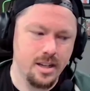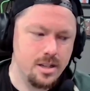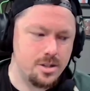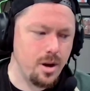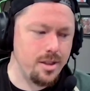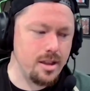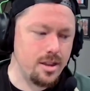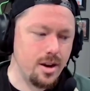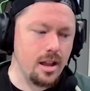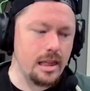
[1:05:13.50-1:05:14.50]
So I think
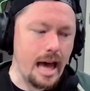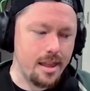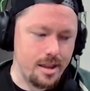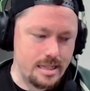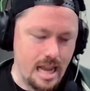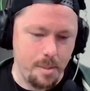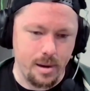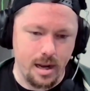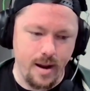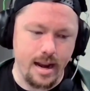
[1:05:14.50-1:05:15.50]
there are a lot of things
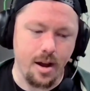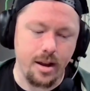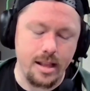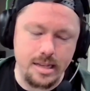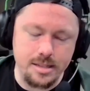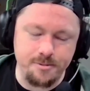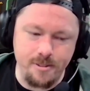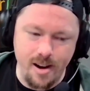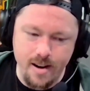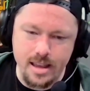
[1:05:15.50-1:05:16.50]
happening right now, and it's
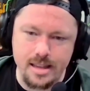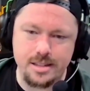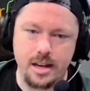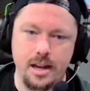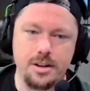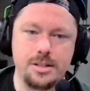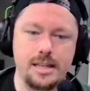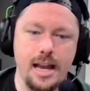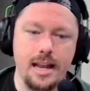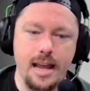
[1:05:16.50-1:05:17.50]
very easy to
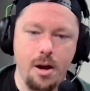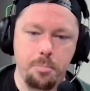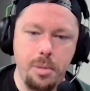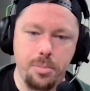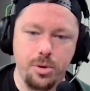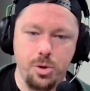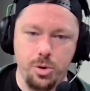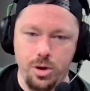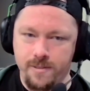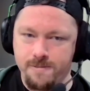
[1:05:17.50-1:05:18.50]
understand how people
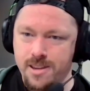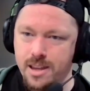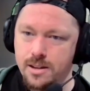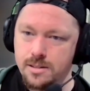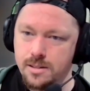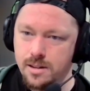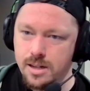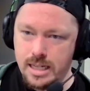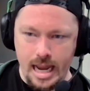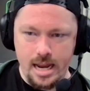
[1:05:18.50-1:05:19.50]
could feel
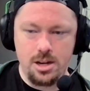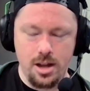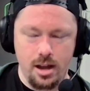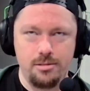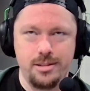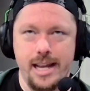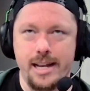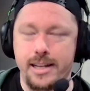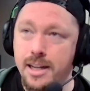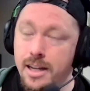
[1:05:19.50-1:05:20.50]

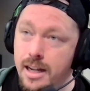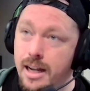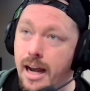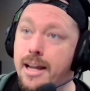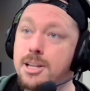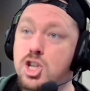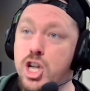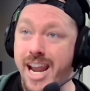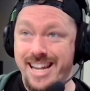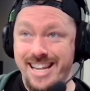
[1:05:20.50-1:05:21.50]
dated,
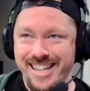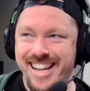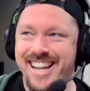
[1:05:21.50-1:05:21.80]
jaded,